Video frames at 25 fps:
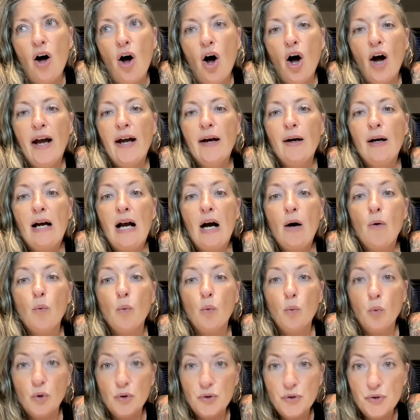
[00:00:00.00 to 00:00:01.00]
I
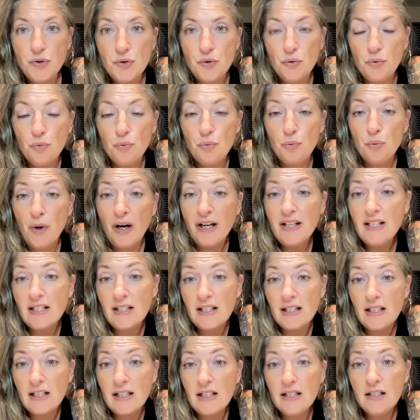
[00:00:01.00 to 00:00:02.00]
was
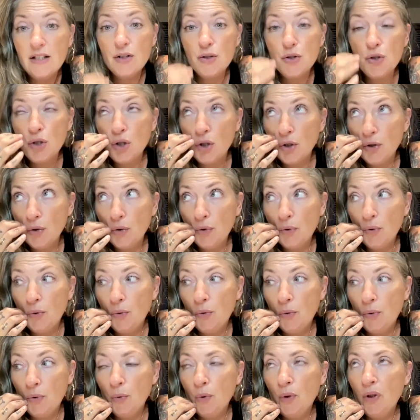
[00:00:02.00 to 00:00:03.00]
ready
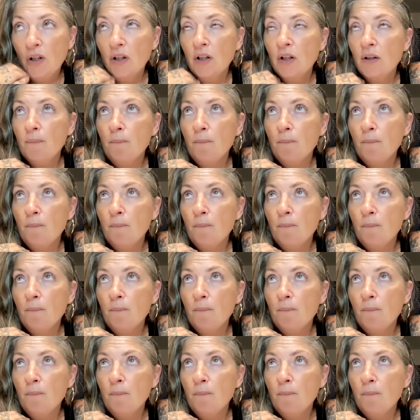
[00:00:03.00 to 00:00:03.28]
to